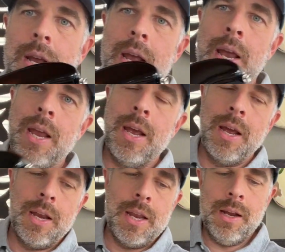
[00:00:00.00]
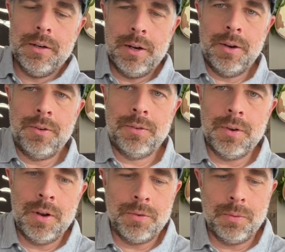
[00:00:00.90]
And yeah, it's
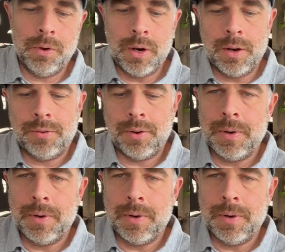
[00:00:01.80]
really nice.